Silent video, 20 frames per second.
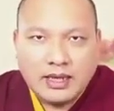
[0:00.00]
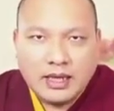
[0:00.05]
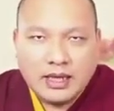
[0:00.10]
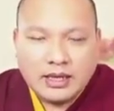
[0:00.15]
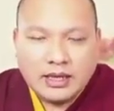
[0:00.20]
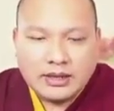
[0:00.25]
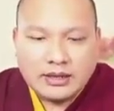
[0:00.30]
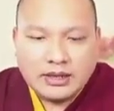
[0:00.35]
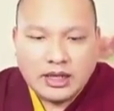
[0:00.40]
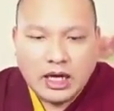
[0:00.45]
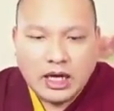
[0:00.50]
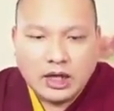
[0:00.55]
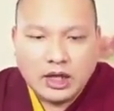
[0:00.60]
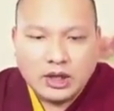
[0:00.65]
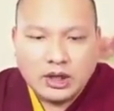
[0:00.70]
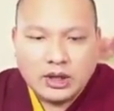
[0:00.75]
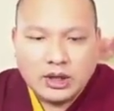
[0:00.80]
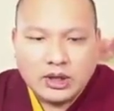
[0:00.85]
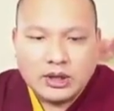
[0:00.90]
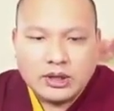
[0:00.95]
when
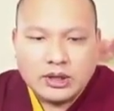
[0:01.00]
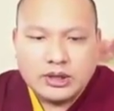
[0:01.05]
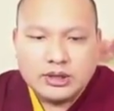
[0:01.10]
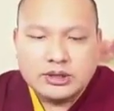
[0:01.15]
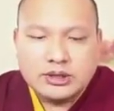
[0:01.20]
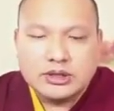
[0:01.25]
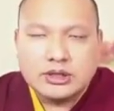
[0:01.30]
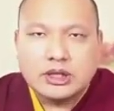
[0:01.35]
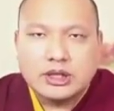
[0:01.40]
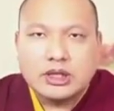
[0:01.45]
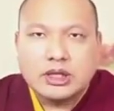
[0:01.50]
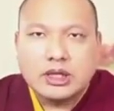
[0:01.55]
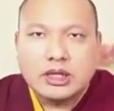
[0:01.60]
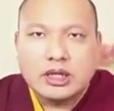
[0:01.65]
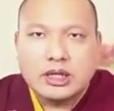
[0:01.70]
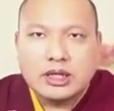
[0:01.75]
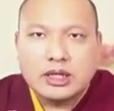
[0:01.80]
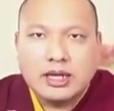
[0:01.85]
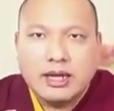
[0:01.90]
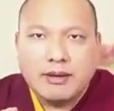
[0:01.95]
the great
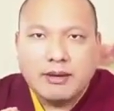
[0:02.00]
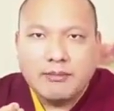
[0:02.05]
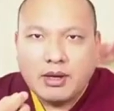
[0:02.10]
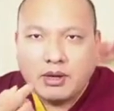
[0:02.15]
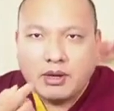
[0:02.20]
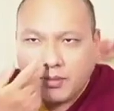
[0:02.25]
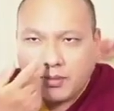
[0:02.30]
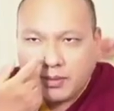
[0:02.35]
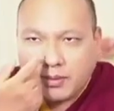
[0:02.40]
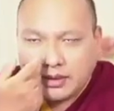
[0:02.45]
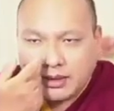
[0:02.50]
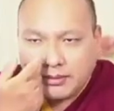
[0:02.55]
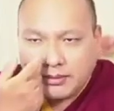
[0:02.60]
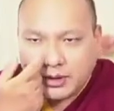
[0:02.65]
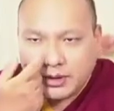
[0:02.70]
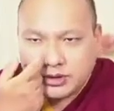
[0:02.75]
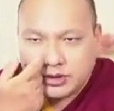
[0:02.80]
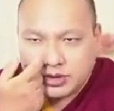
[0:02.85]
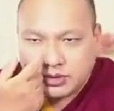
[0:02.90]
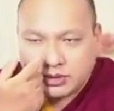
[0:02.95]
encampment went to a
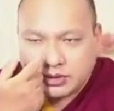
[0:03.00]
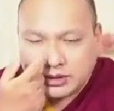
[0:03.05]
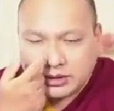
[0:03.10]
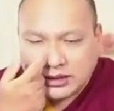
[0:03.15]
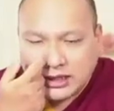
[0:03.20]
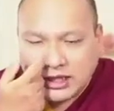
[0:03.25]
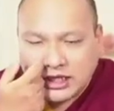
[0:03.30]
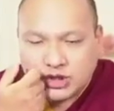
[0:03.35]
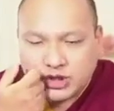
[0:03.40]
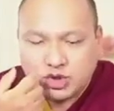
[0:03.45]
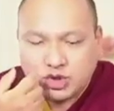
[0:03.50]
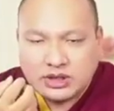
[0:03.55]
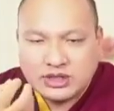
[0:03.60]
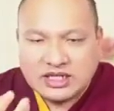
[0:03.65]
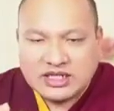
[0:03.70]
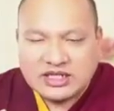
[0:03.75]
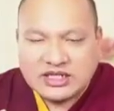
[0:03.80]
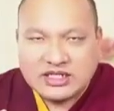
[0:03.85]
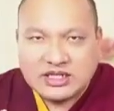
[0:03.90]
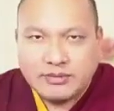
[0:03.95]
sacred site,
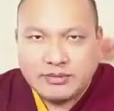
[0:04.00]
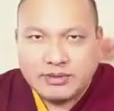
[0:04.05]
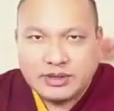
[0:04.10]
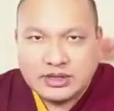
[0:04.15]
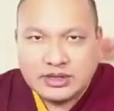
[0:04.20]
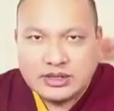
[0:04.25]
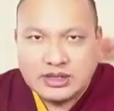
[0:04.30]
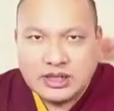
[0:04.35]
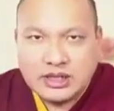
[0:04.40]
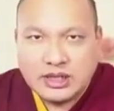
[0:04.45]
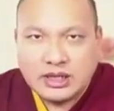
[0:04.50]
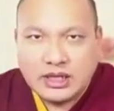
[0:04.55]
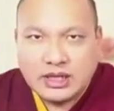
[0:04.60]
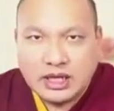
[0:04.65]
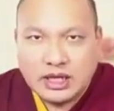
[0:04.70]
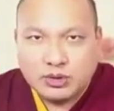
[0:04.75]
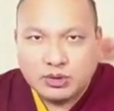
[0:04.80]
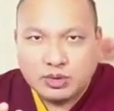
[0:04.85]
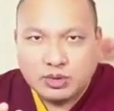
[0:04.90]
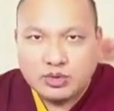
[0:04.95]

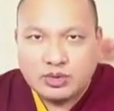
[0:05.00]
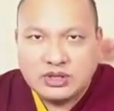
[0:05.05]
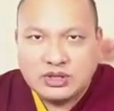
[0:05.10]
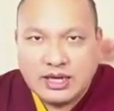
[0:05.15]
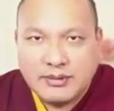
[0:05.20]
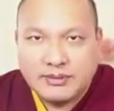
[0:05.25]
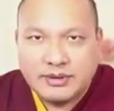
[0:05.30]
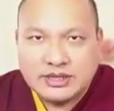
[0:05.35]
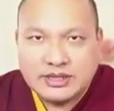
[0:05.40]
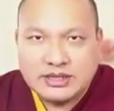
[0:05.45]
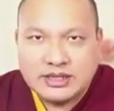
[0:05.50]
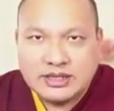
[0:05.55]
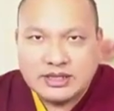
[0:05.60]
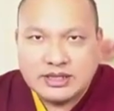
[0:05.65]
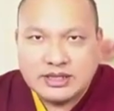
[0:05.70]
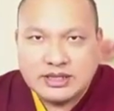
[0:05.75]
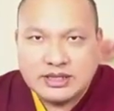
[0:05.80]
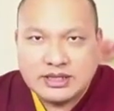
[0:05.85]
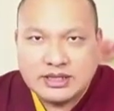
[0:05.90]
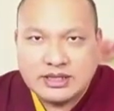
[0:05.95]
or
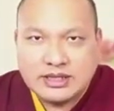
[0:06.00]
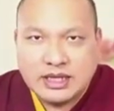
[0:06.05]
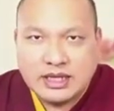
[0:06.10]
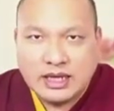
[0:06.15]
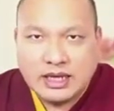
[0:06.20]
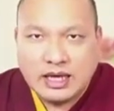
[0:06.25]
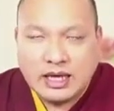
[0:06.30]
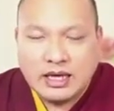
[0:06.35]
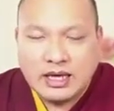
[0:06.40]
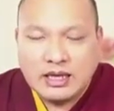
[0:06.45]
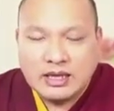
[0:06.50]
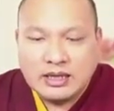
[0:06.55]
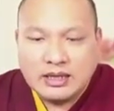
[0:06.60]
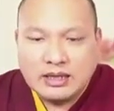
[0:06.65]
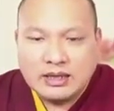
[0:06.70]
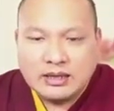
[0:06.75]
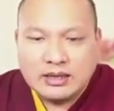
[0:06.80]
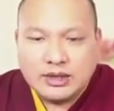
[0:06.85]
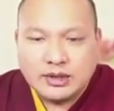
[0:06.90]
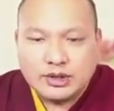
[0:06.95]
when
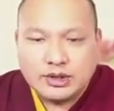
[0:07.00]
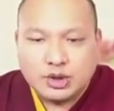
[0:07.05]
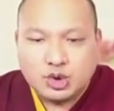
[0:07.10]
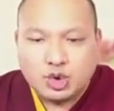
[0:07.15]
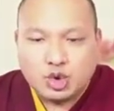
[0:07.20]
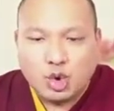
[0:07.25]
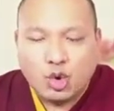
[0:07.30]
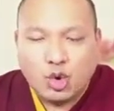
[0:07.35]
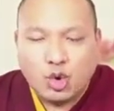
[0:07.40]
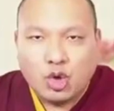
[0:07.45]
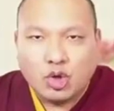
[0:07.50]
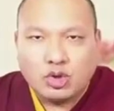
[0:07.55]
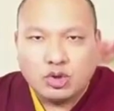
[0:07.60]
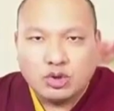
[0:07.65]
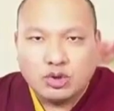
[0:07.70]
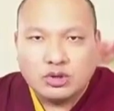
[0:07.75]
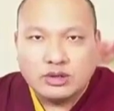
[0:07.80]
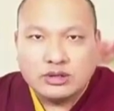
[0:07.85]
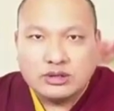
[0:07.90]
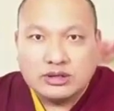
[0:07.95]
there are special
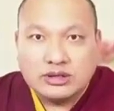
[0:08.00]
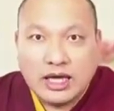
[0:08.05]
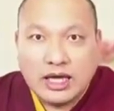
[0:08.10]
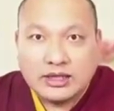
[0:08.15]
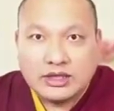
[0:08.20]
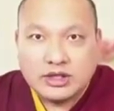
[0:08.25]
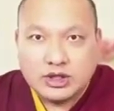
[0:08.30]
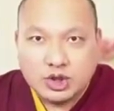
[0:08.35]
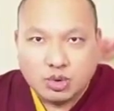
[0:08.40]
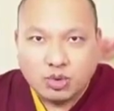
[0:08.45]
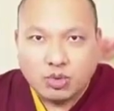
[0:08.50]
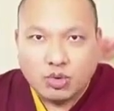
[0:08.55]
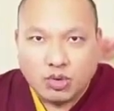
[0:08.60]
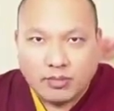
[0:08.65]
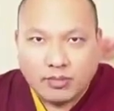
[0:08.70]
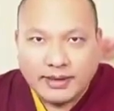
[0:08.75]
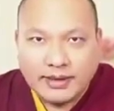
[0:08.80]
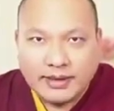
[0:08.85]
times, such as the